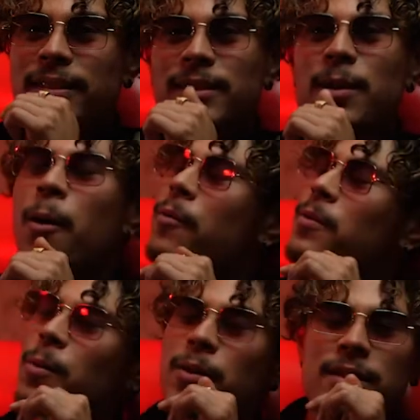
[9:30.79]
No, of
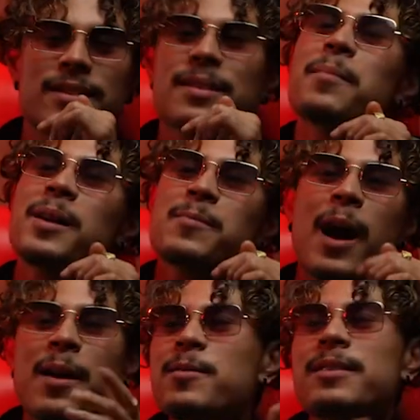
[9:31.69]
course.
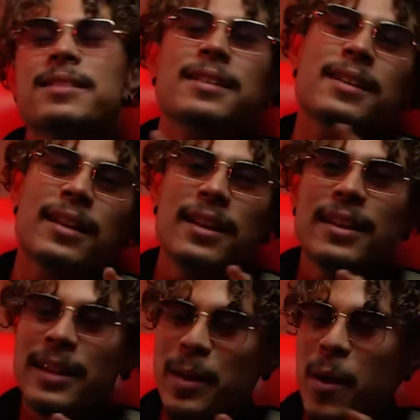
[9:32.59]
I used to sit like my